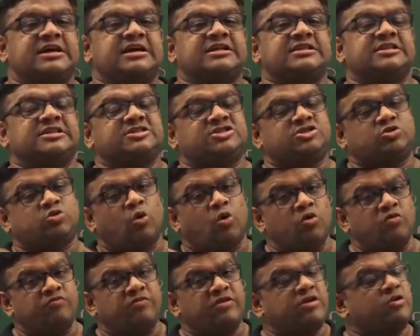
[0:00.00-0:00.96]
the
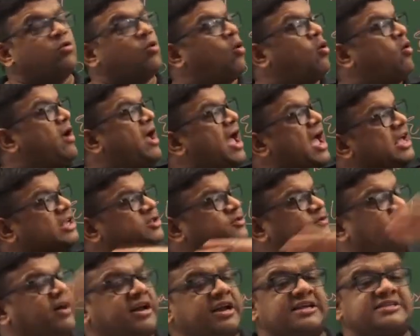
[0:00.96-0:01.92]
stone will go as
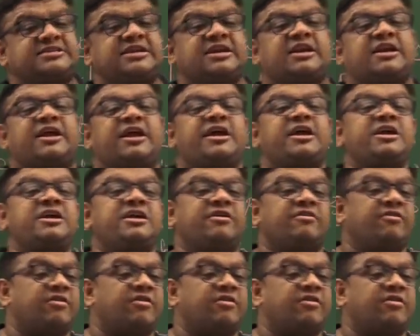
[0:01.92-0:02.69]
far as it can